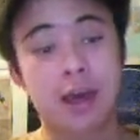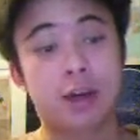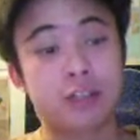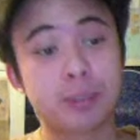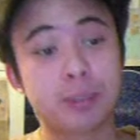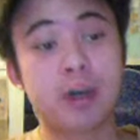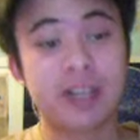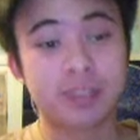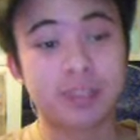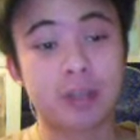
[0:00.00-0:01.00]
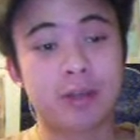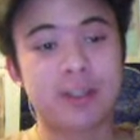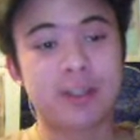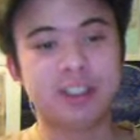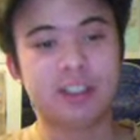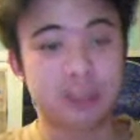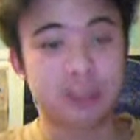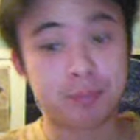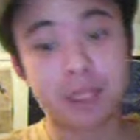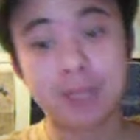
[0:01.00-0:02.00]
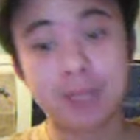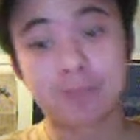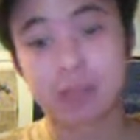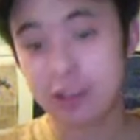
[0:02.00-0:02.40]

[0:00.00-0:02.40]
Chris Paul has been great this series, but